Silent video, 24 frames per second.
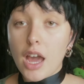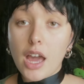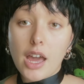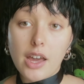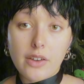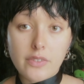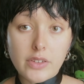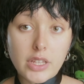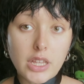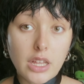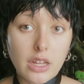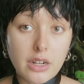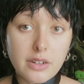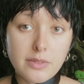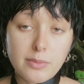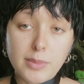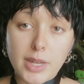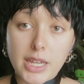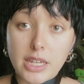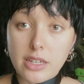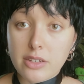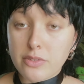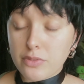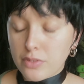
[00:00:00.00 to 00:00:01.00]
I have a lot of
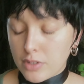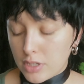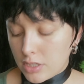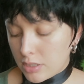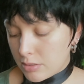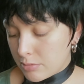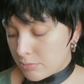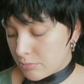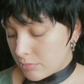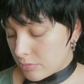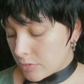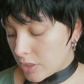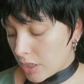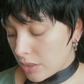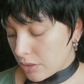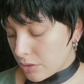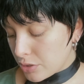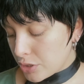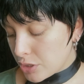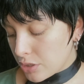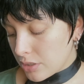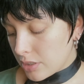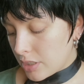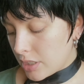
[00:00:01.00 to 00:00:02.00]
makeup from Dollar
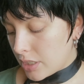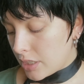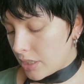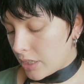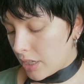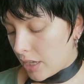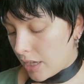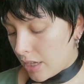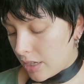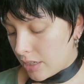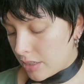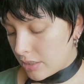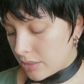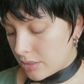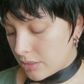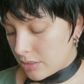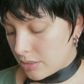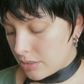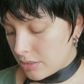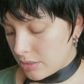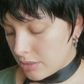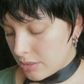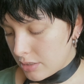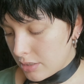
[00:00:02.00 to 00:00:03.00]
Tree and
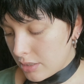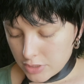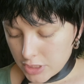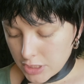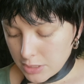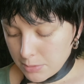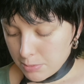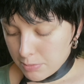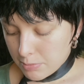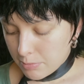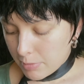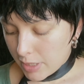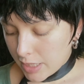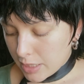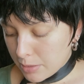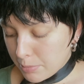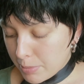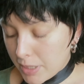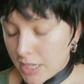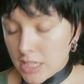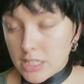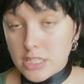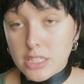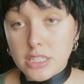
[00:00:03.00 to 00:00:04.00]
just makeup
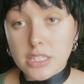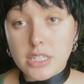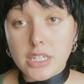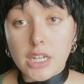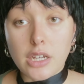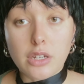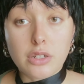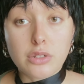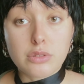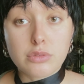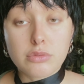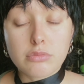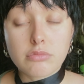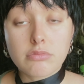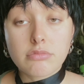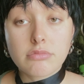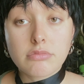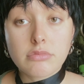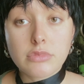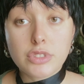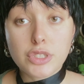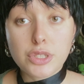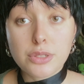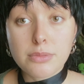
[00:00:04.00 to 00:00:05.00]
passed down
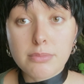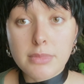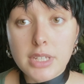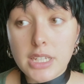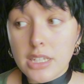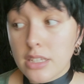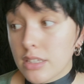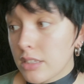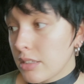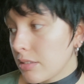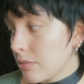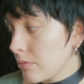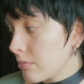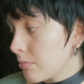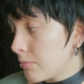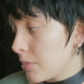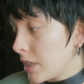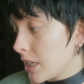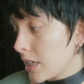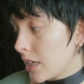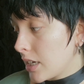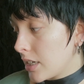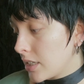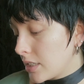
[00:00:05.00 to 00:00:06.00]
to me
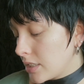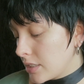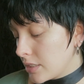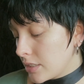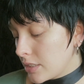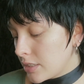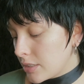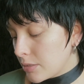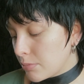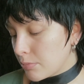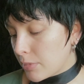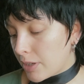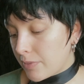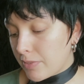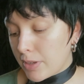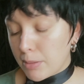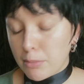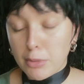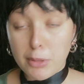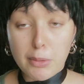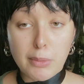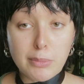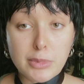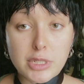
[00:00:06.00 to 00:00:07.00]
because my
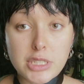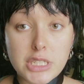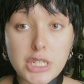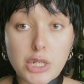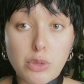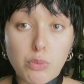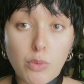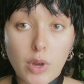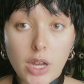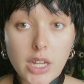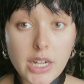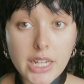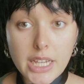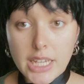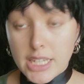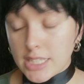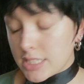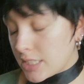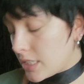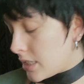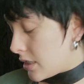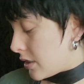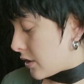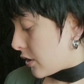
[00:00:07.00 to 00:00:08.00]
family members didn't want it.
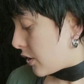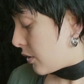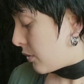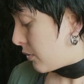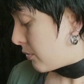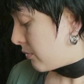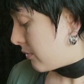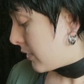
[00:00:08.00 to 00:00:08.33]
So